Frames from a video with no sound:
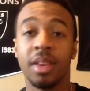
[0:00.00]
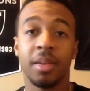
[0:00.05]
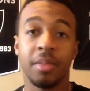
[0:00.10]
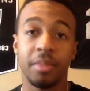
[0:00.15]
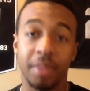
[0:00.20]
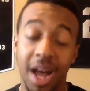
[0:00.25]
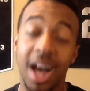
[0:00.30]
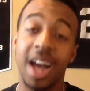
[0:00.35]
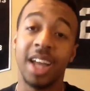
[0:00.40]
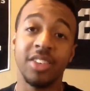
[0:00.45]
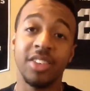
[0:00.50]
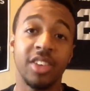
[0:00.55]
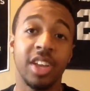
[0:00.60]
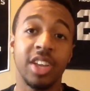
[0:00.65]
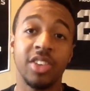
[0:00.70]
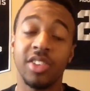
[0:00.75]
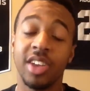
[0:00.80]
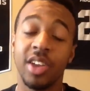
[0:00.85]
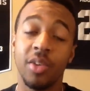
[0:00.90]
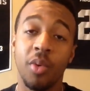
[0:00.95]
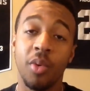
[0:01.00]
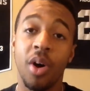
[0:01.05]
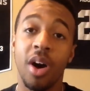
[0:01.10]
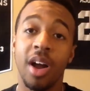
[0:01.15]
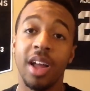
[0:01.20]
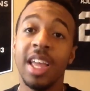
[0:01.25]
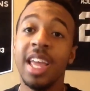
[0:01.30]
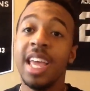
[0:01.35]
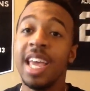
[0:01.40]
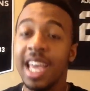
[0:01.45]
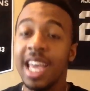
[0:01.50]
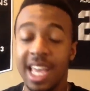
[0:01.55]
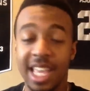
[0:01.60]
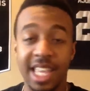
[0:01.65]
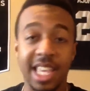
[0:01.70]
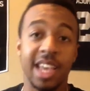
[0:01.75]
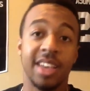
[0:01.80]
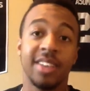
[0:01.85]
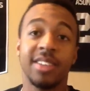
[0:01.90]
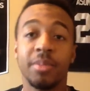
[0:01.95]
Behind J.J. Watt. And
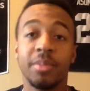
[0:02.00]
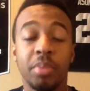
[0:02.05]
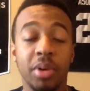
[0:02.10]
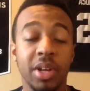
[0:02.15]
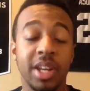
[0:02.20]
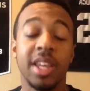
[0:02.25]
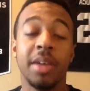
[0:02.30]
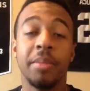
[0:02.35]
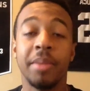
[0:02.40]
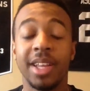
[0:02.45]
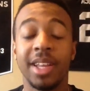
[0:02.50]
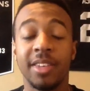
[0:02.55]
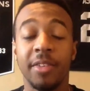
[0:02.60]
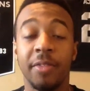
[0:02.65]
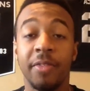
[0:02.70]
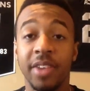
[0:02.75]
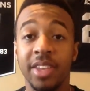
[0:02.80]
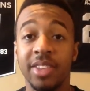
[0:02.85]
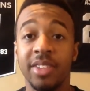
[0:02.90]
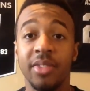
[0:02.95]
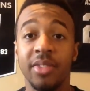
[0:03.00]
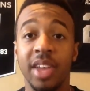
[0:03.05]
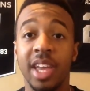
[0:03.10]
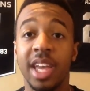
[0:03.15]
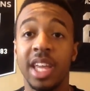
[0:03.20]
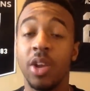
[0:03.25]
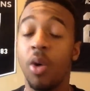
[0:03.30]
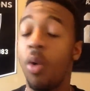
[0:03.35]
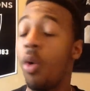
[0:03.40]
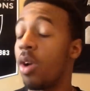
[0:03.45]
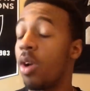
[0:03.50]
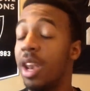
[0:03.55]
yes, putting him at defensive end or